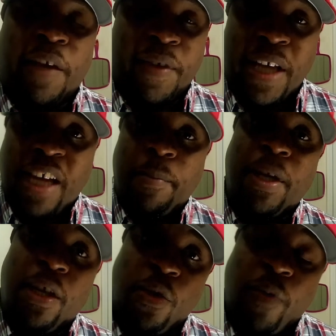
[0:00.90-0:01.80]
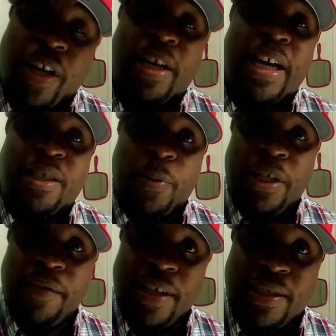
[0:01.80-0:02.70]
If you're like me, you recognize that we
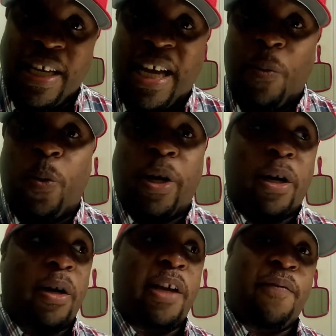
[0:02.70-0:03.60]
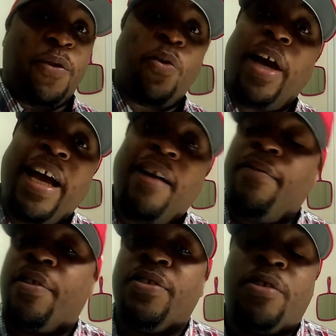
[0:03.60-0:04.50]
live in a time where if you
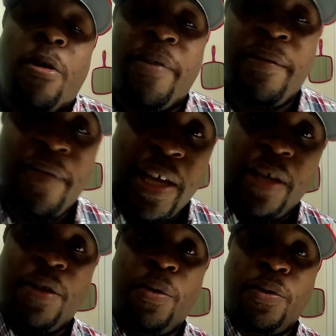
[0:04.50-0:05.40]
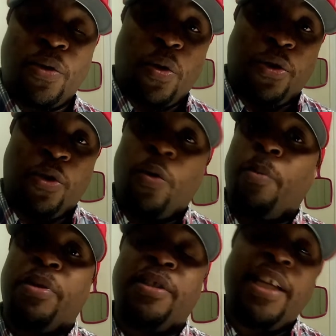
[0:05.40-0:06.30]
have conservative values or
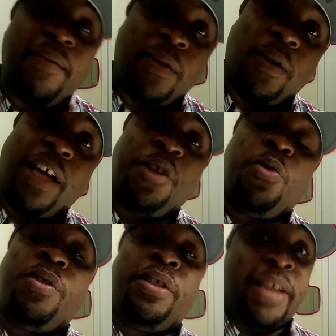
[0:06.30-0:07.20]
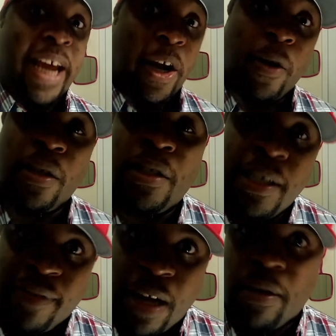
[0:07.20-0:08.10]
you're a believer and you dare to
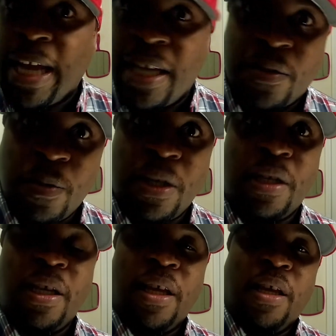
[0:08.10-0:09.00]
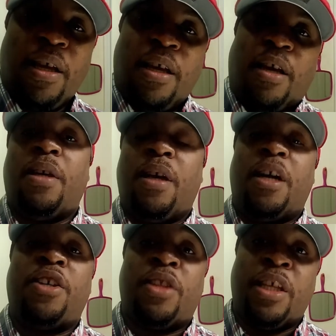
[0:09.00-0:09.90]
live out as one,
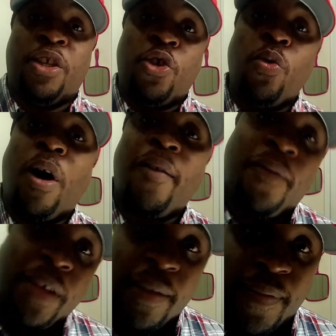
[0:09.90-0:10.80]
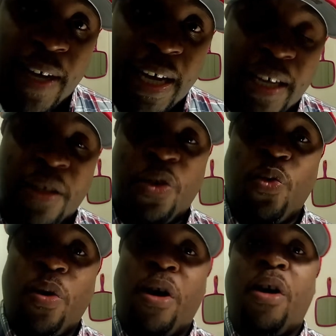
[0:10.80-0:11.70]
you are vilified.
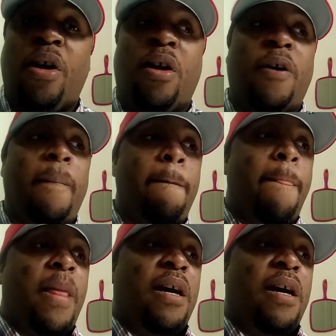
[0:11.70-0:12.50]
You are